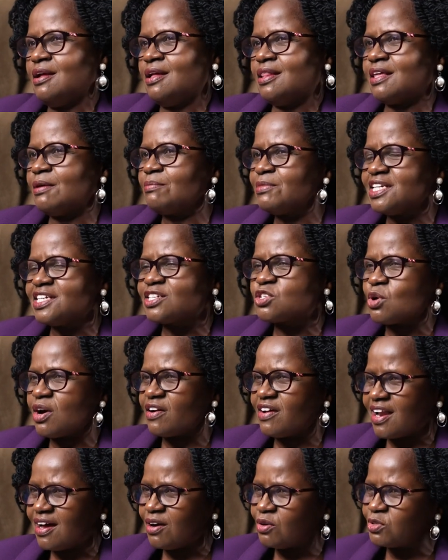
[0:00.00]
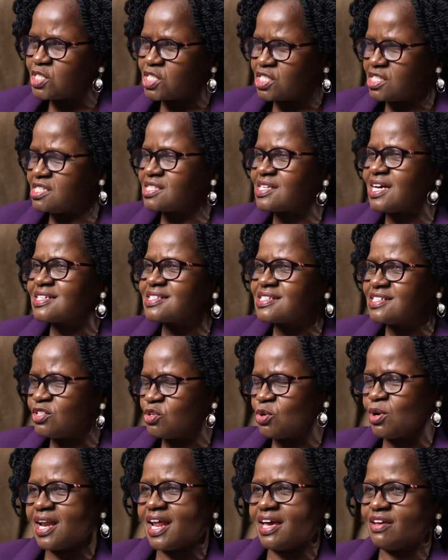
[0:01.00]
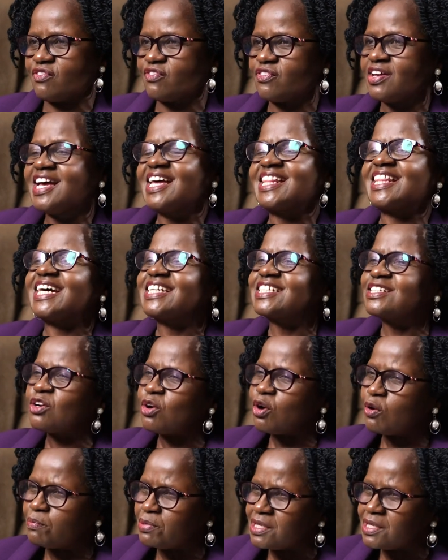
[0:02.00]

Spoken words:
The minute you allow Jesus in your life, that law